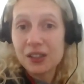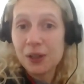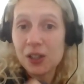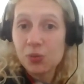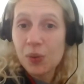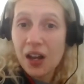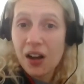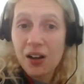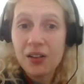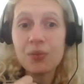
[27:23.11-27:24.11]
because we
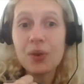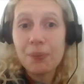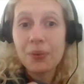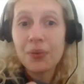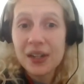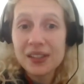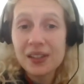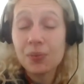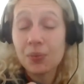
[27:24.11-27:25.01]
are repressing